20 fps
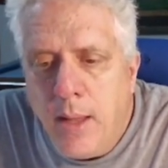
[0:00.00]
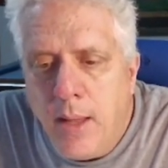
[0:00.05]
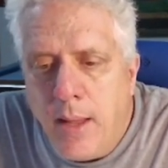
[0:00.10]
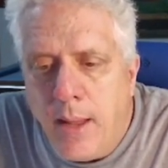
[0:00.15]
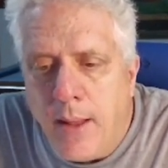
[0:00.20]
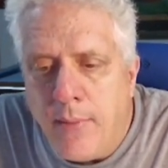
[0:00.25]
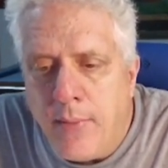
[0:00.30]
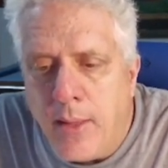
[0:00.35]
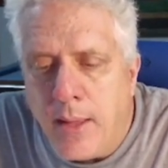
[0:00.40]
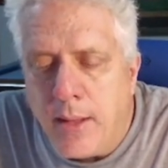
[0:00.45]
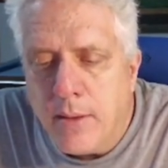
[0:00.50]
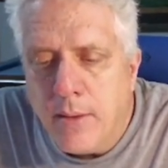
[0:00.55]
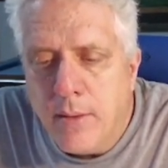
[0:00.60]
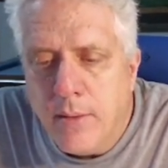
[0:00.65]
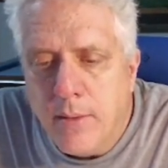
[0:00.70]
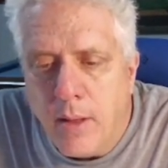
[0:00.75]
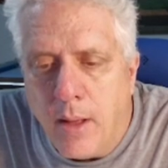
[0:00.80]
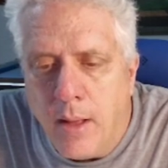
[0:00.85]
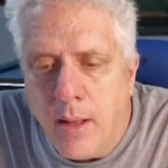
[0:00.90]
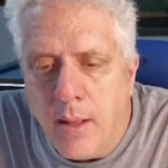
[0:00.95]
and that
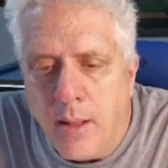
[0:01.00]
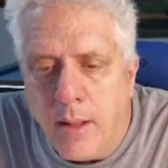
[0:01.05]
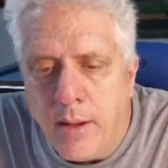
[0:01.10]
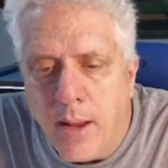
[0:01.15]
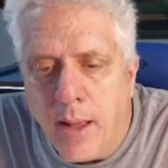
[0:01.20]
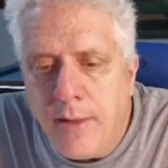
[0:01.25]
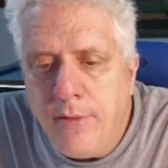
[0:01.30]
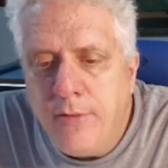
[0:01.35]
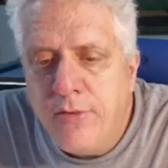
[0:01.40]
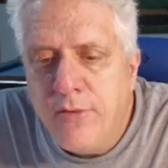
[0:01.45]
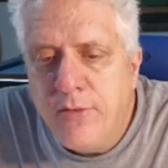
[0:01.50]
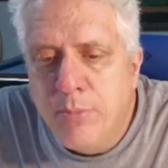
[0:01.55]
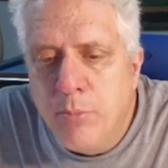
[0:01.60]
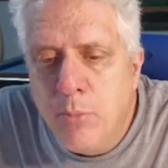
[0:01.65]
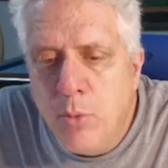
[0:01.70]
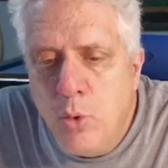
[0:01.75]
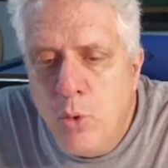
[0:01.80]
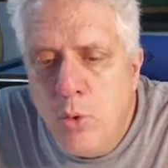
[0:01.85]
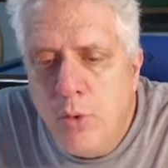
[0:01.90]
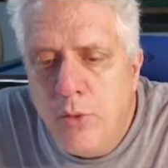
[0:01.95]
a nice
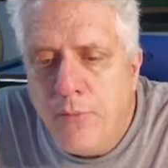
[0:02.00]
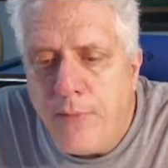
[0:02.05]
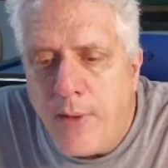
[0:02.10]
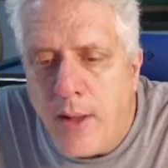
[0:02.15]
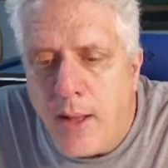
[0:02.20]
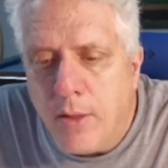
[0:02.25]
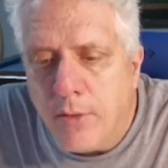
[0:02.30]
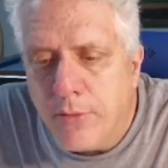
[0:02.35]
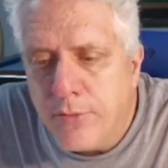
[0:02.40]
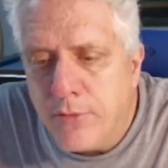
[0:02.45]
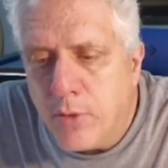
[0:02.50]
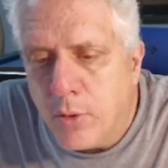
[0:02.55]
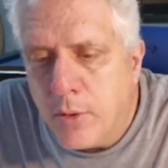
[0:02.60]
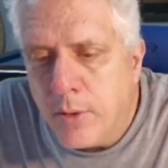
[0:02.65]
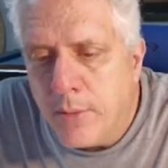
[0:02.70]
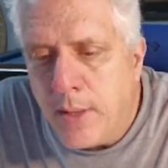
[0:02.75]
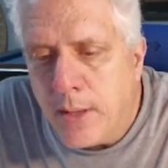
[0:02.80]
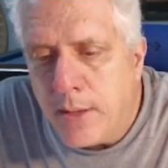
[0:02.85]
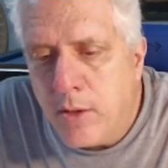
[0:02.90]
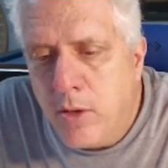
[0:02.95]
smooth follow stroke,
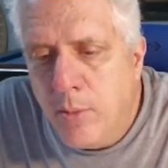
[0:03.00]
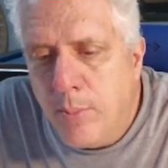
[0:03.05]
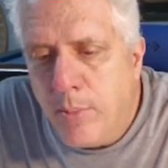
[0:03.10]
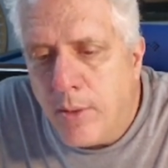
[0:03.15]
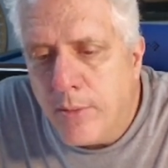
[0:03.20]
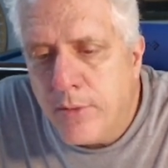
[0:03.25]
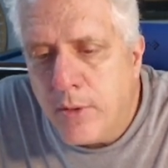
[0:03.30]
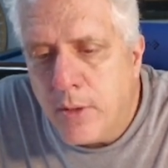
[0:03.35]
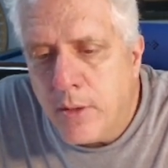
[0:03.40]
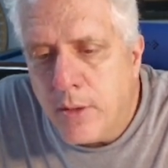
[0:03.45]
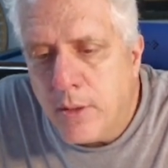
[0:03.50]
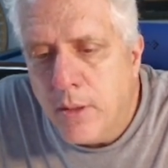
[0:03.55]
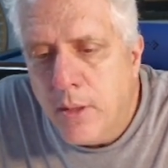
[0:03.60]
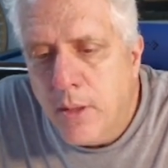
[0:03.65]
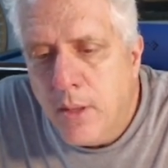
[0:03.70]
and that cue ball is going to